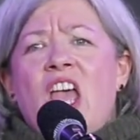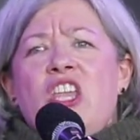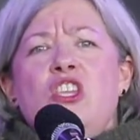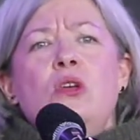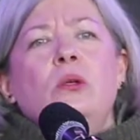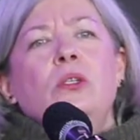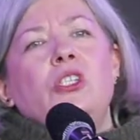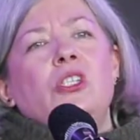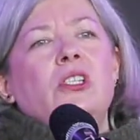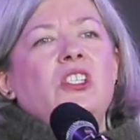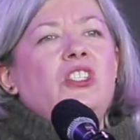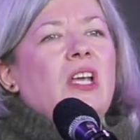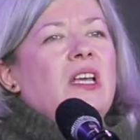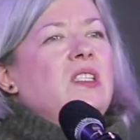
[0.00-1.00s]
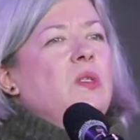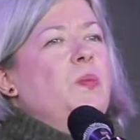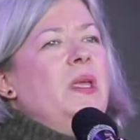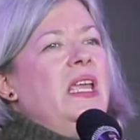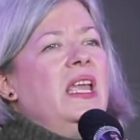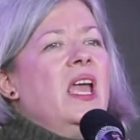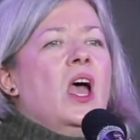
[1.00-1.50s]
You should just
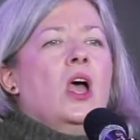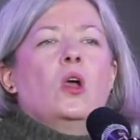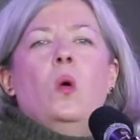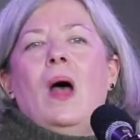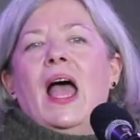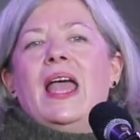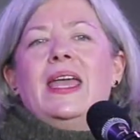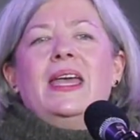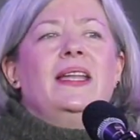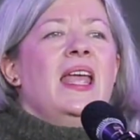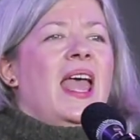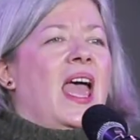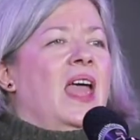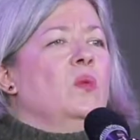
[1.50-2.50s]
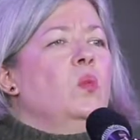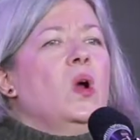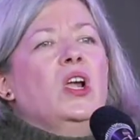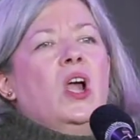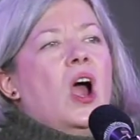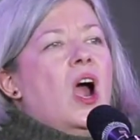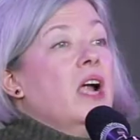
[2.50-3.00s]
be quiet and
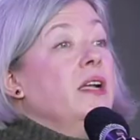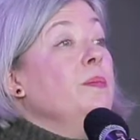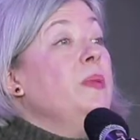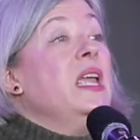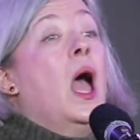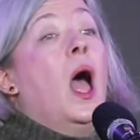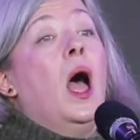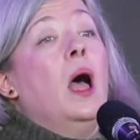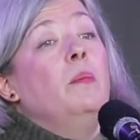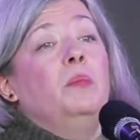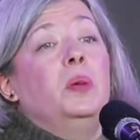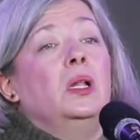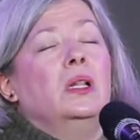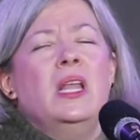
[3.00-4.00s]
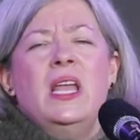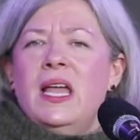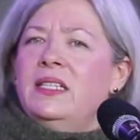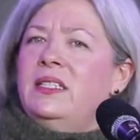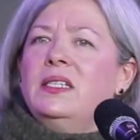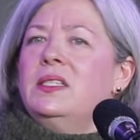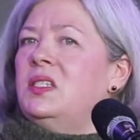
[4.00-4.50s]
work hard and be humble
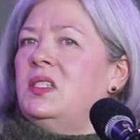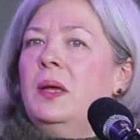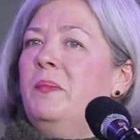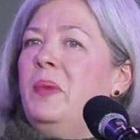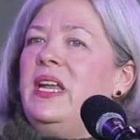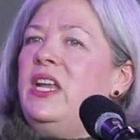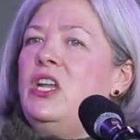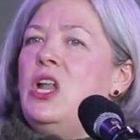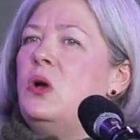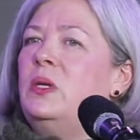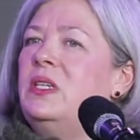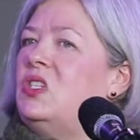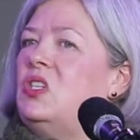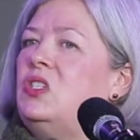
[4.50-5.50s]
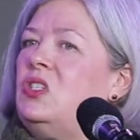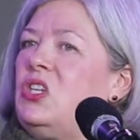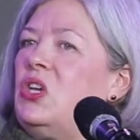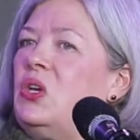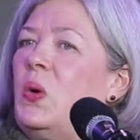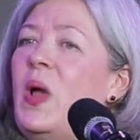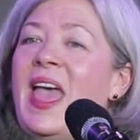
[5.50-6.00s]
until somebody notices
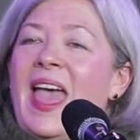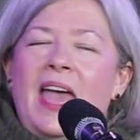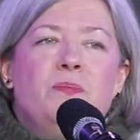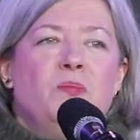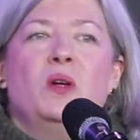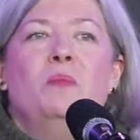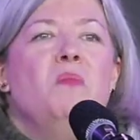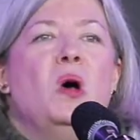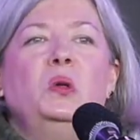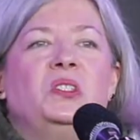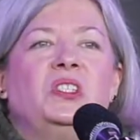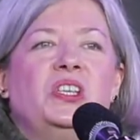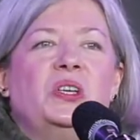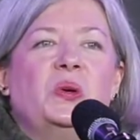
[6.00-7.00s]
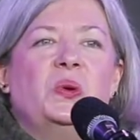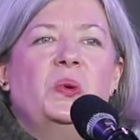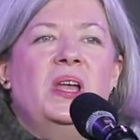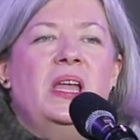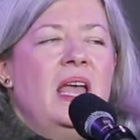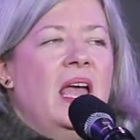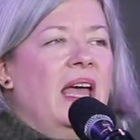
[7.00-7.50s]
you and promotes you.
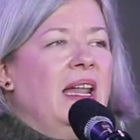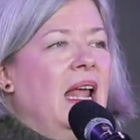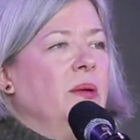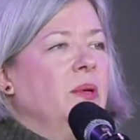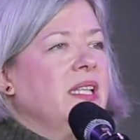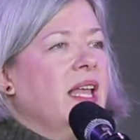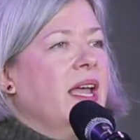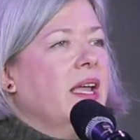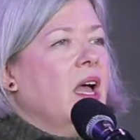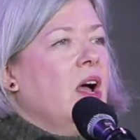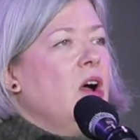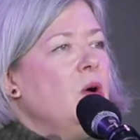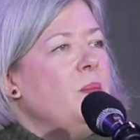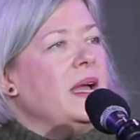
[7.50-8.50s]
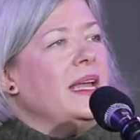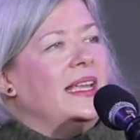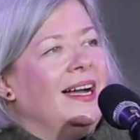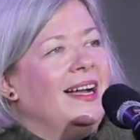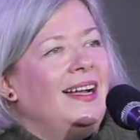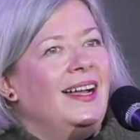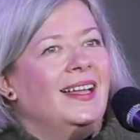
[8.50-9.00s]
And I was like, oh my
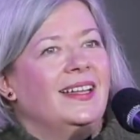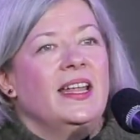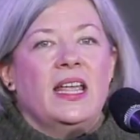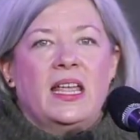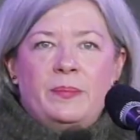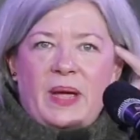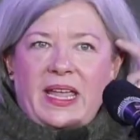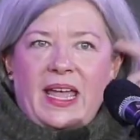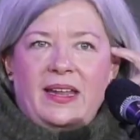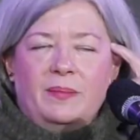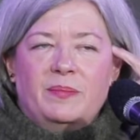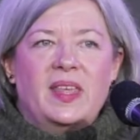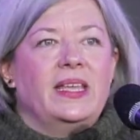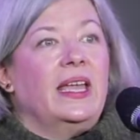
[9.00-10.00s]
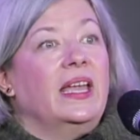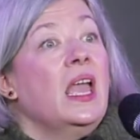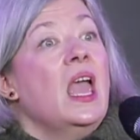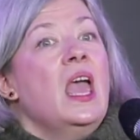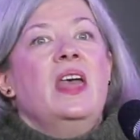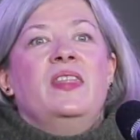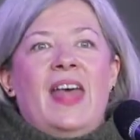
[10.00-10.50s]
God. In my head, I'm thinking,
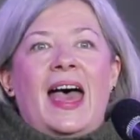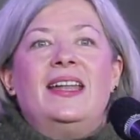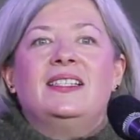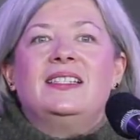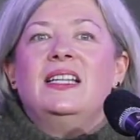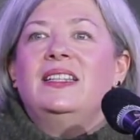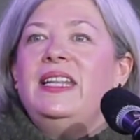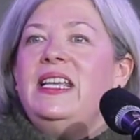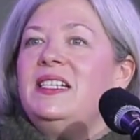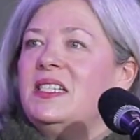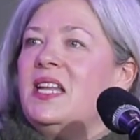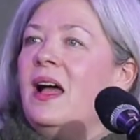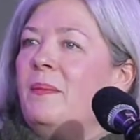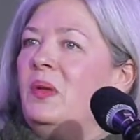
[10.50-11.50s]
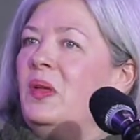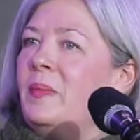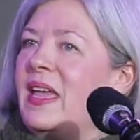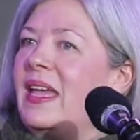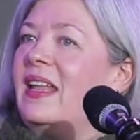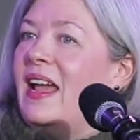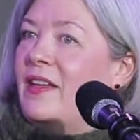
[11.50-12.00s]
that is the least humble
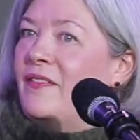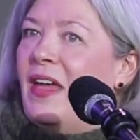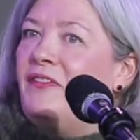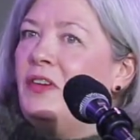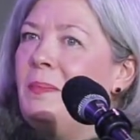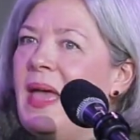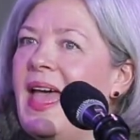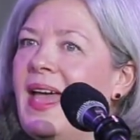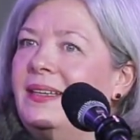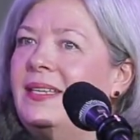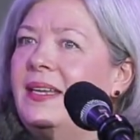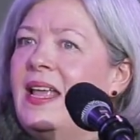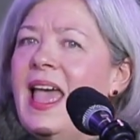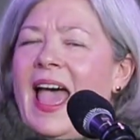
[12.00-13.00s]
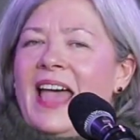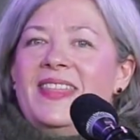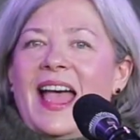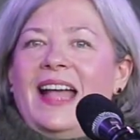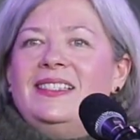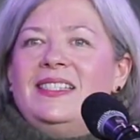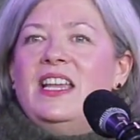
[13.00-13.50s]
man I have ever met. And
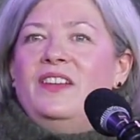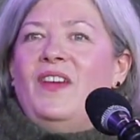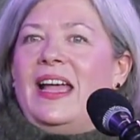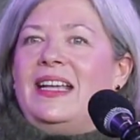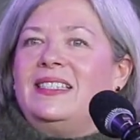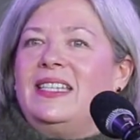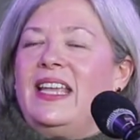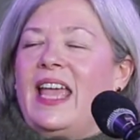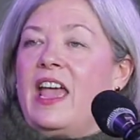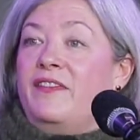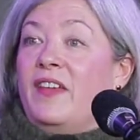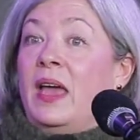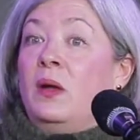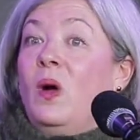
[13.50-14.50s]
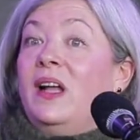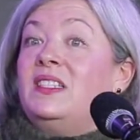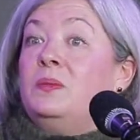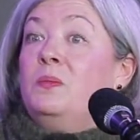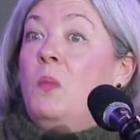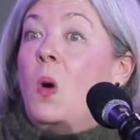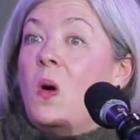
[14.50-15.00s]
that's the advice he gave. And
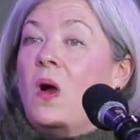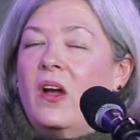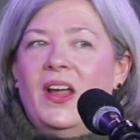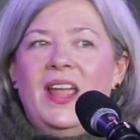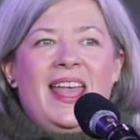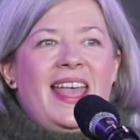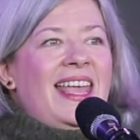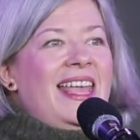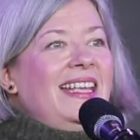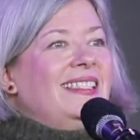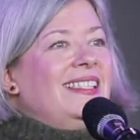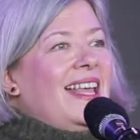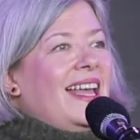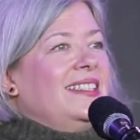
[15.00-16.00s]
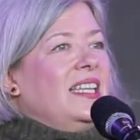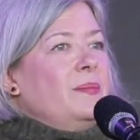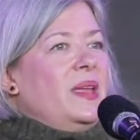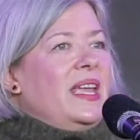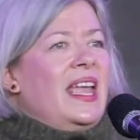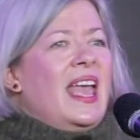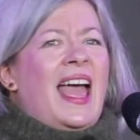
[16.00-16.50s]
what's more, he said to
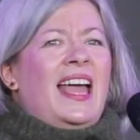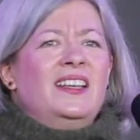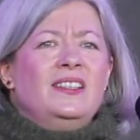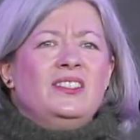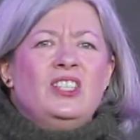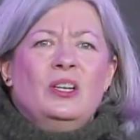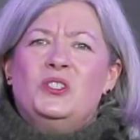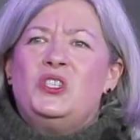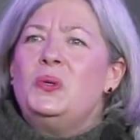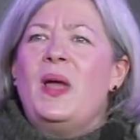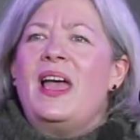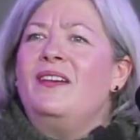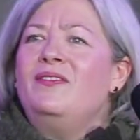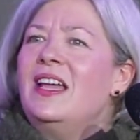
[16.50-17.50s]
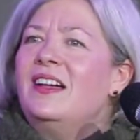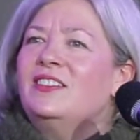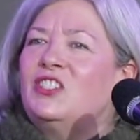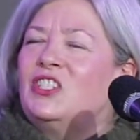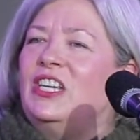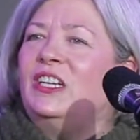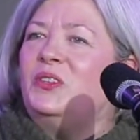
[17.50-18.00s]
me, and don't you have young
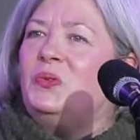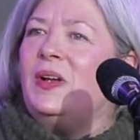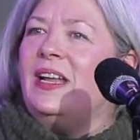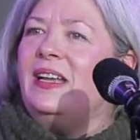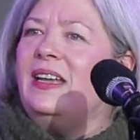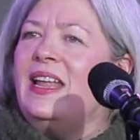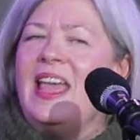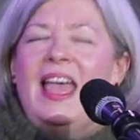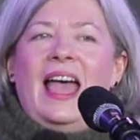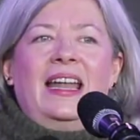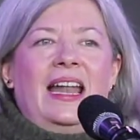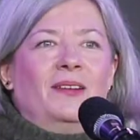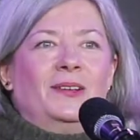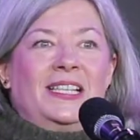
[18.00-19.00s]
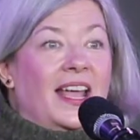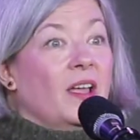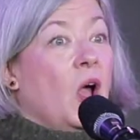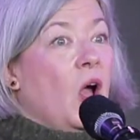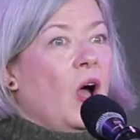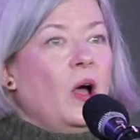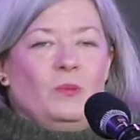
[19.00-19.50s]
children? And I was like,
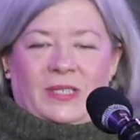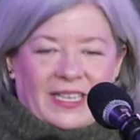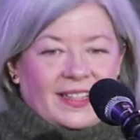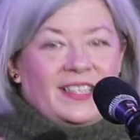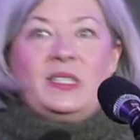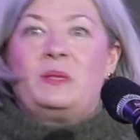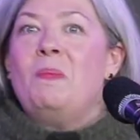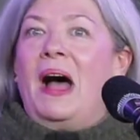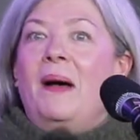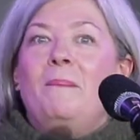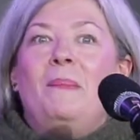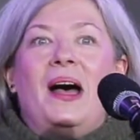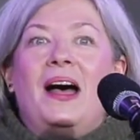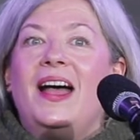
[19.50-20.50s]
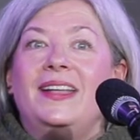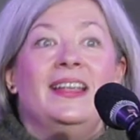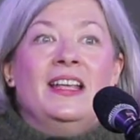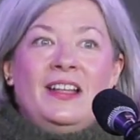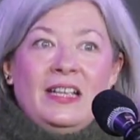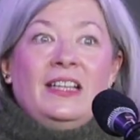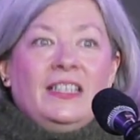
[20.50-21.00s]
oh, did this mom bod
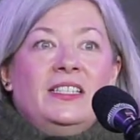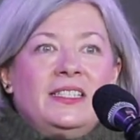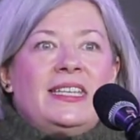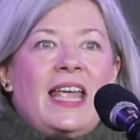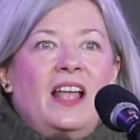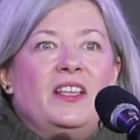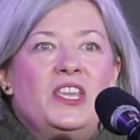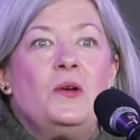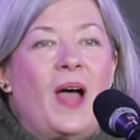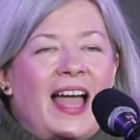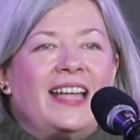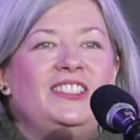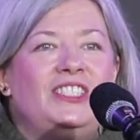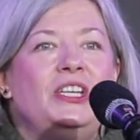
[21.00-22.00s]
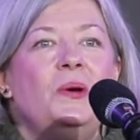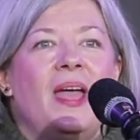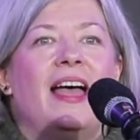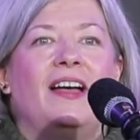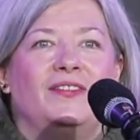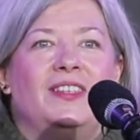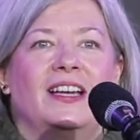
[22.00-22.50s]
tell you? I do
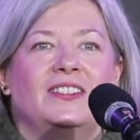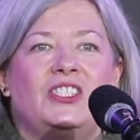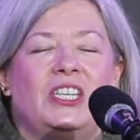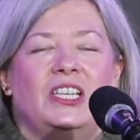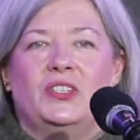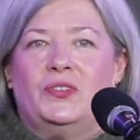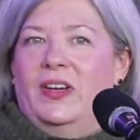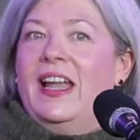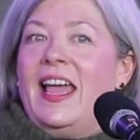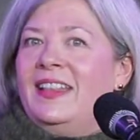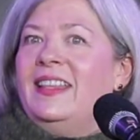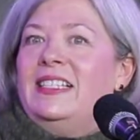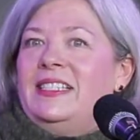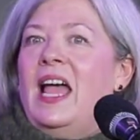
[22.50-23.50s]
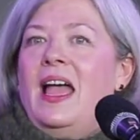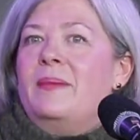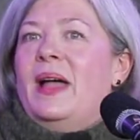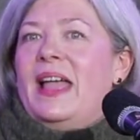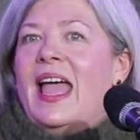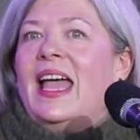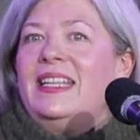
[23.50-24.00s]
have young children. At the time,
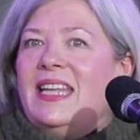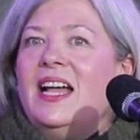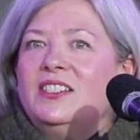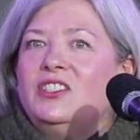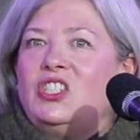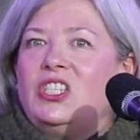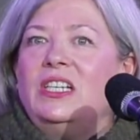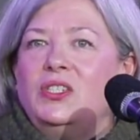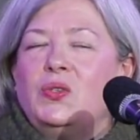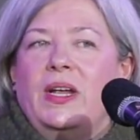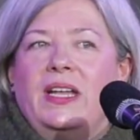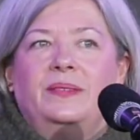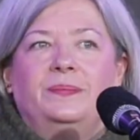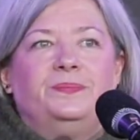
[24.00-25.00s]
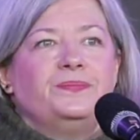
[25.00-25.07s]
I had young children.